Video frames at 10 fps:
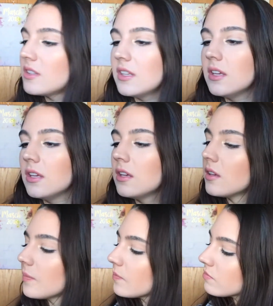the
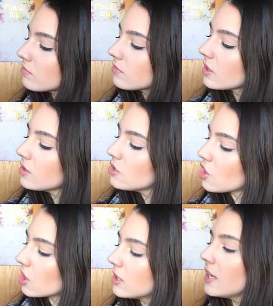
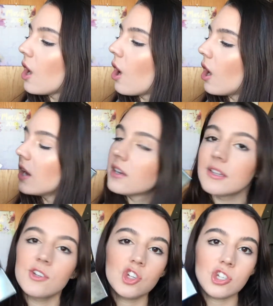Turn It On
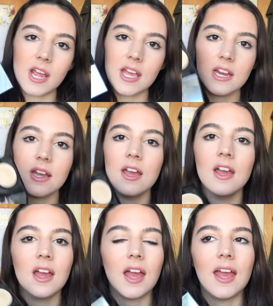shade,
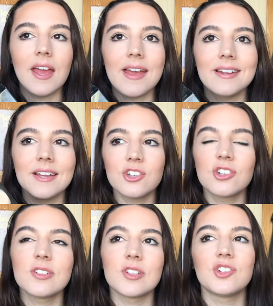and it is
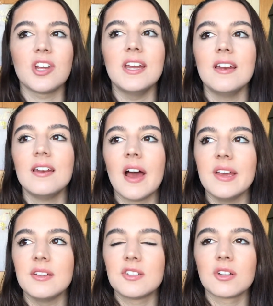just such a
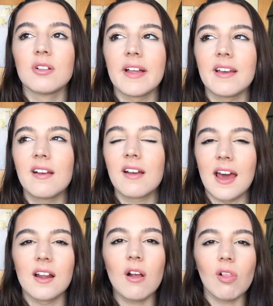nice like
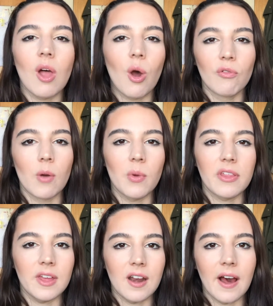kind of glow from
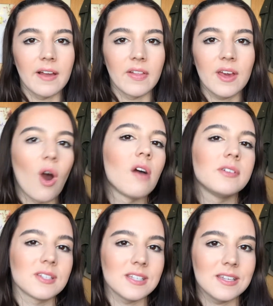within highlight.
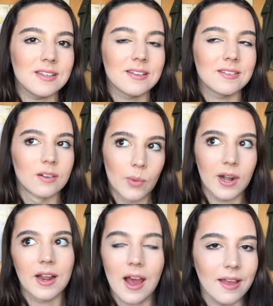Obviously you're
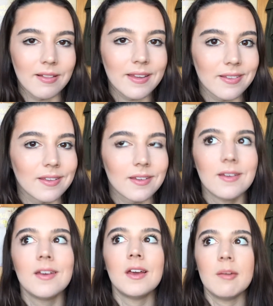wearing a highlight, like
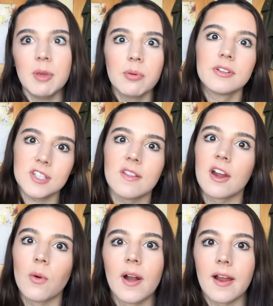people can see that
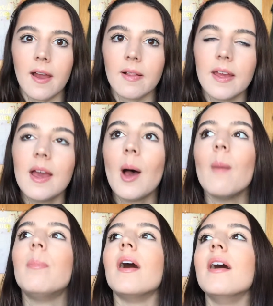you're wearing a highlight,
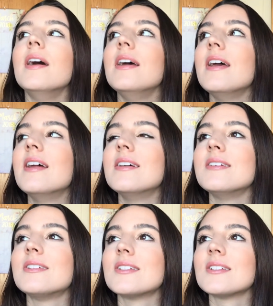but it
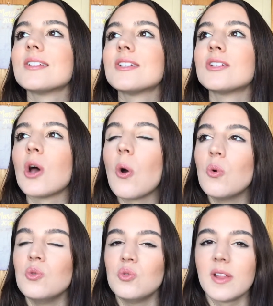is
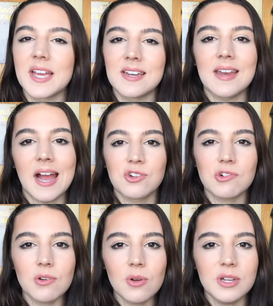so like
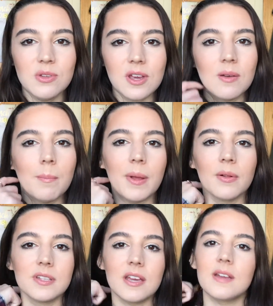natural, and you can
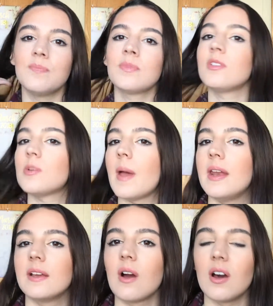build it
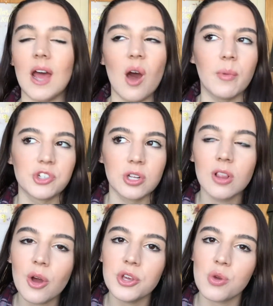depending on how much
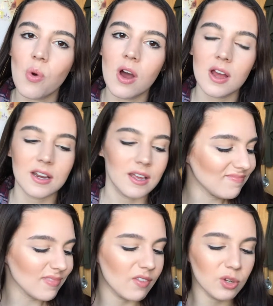glow you want.
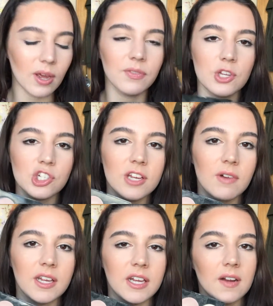And then you have this shade
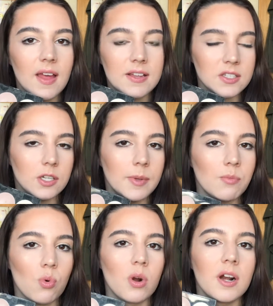right here that has a little bit
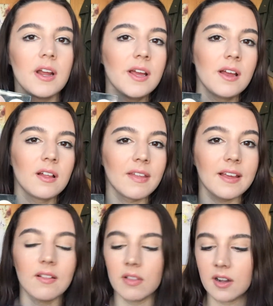more
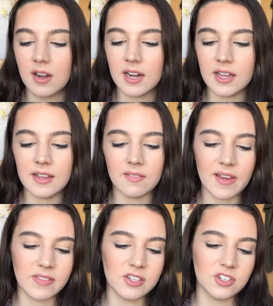like glitter in it.
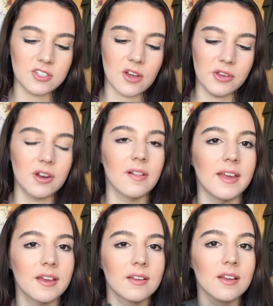Like they just tell you to
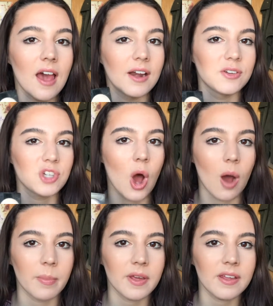like kind of
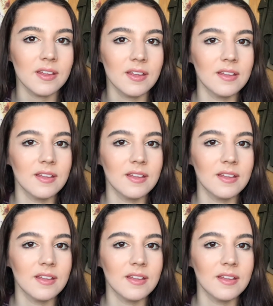top it